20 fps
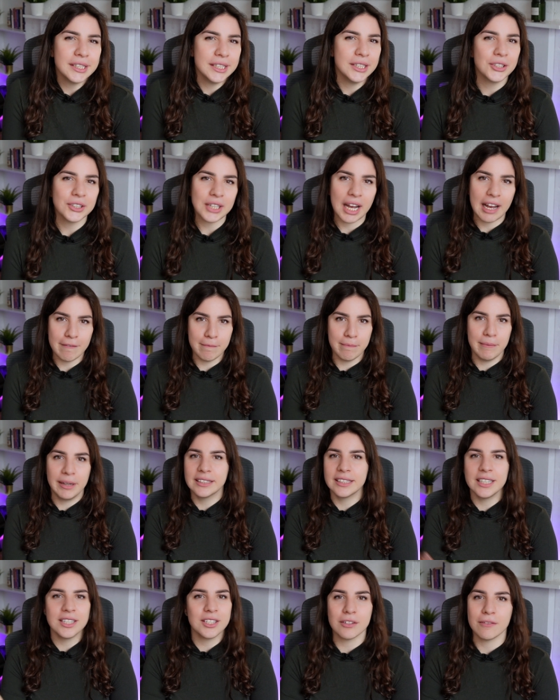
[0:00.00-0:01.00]
need to have
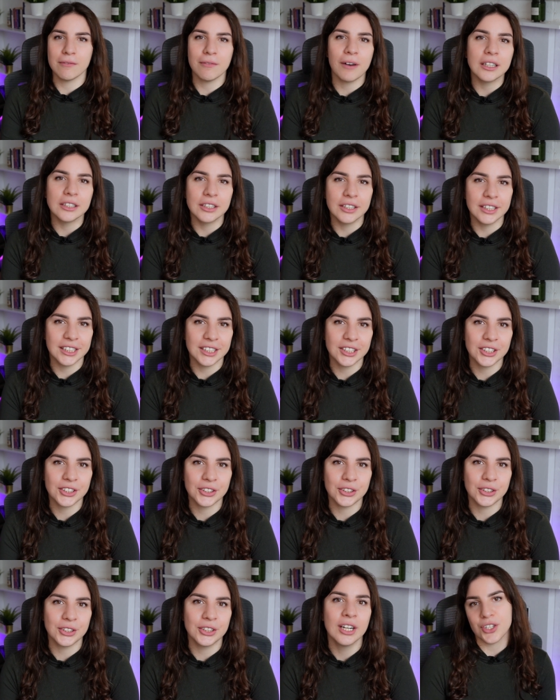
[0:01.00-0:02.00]
millions of followers
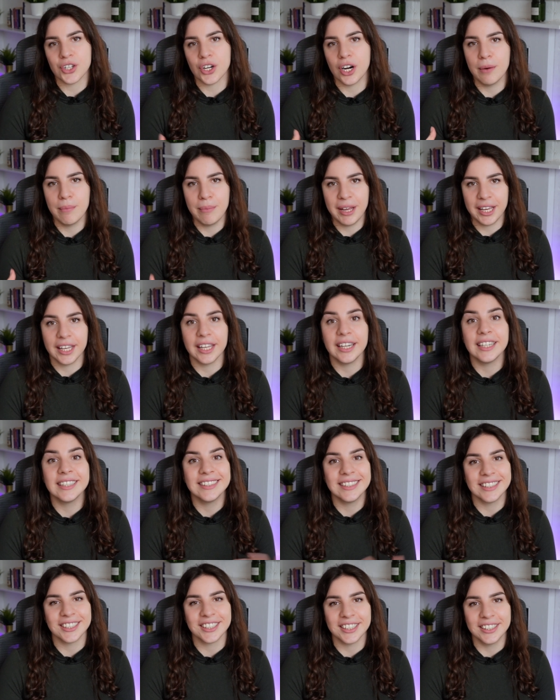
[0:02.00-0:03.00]
to start making
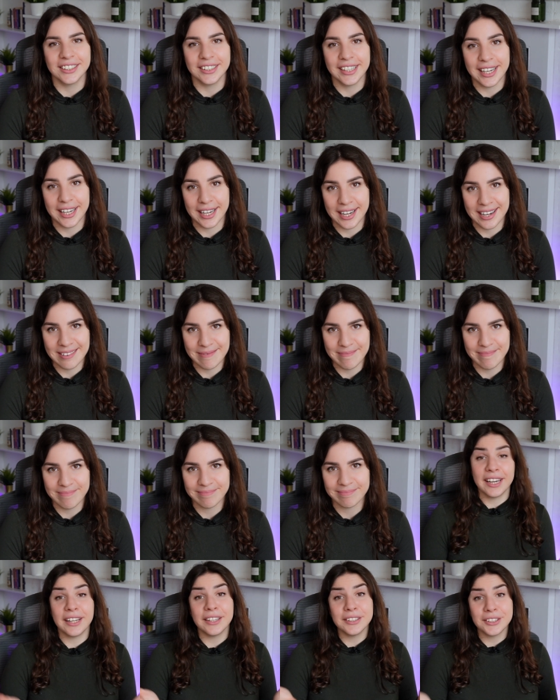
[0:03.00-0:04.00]
additional income.
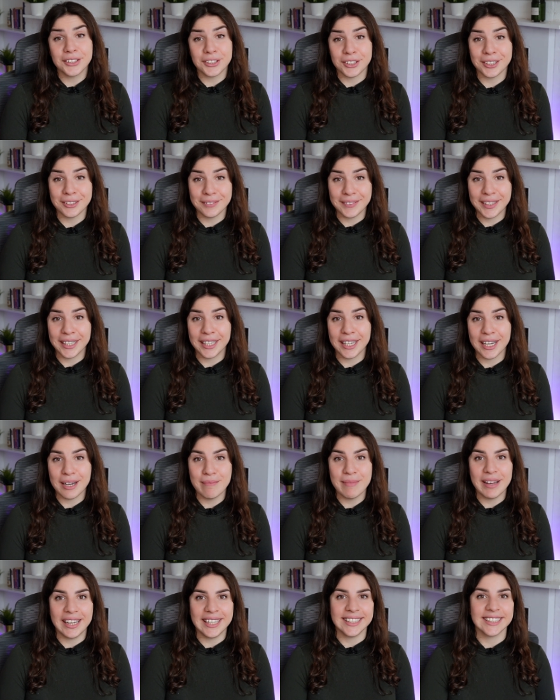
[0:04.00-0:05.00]
Another source of
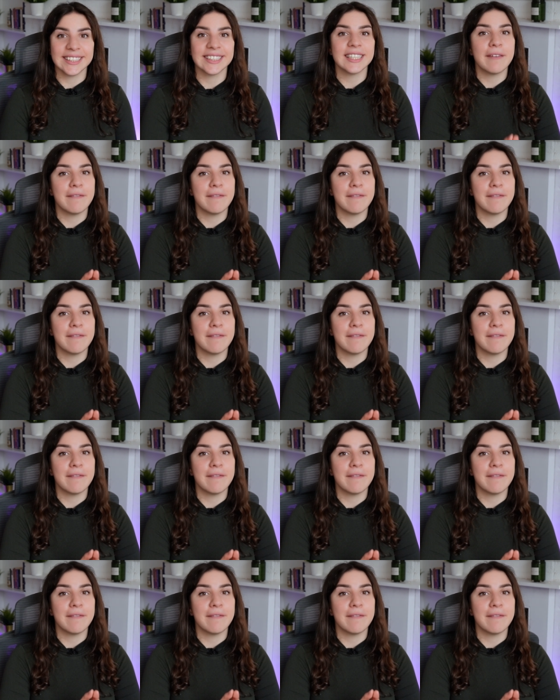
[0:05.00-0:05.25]
income is